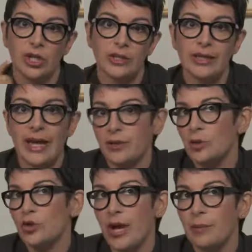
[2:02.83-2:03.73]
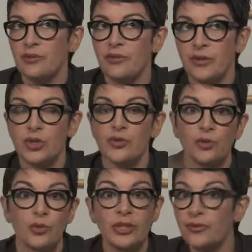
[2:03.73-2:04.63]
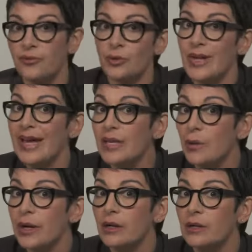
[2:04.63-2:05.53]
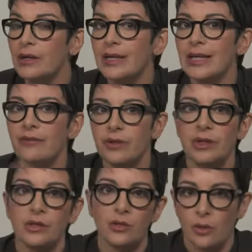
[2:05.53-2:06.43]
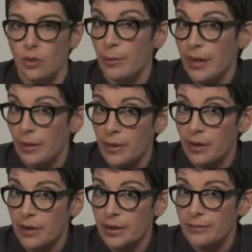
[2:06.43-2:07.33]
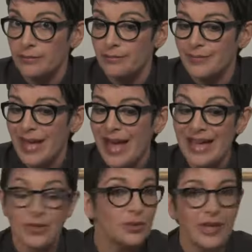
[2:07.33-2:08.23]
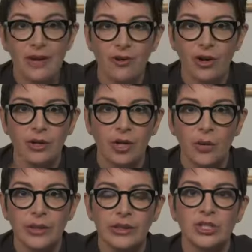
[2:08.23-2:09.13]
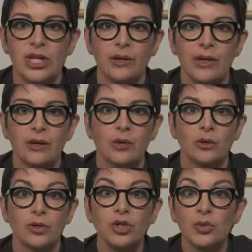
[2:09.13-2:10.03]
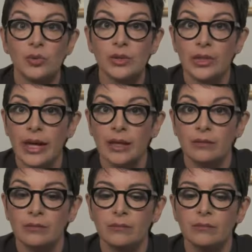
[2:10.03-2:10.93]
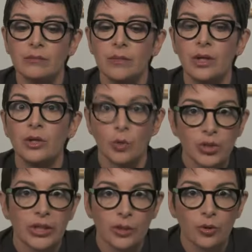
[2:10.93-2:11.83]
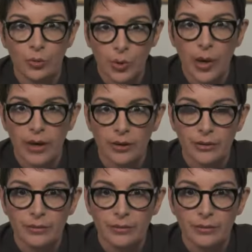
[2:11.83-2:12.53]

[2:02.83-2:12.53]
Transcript: hunt, gather, trap, and fish for real food anywhere, even in your local mega market. And you'll never unknowingly chow down on shoes again. No chicken coop required.